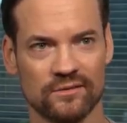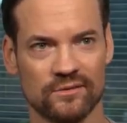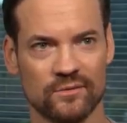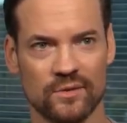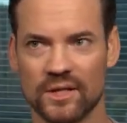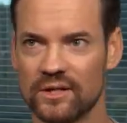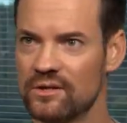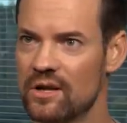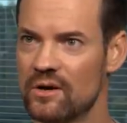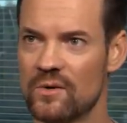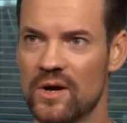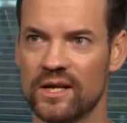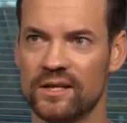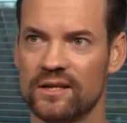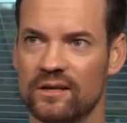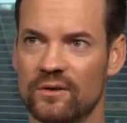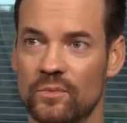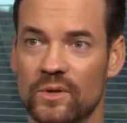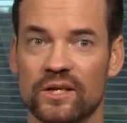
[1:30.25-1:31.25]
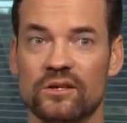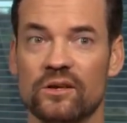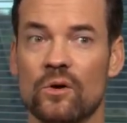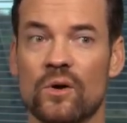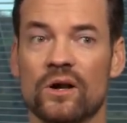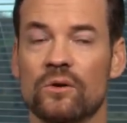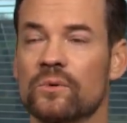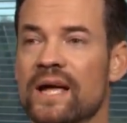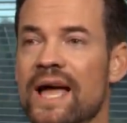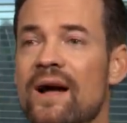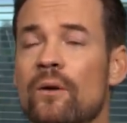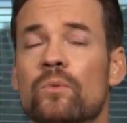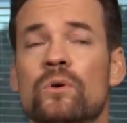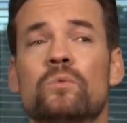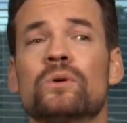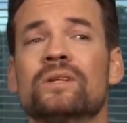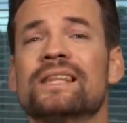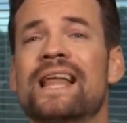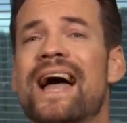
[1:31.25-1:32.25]
We had no idea, we didn't know how to react. We
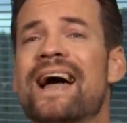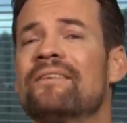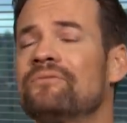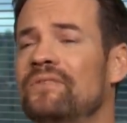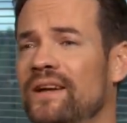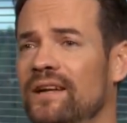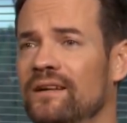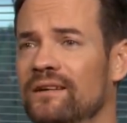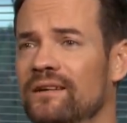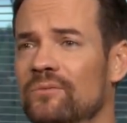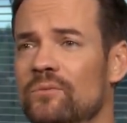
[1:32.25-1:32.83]
were laughing.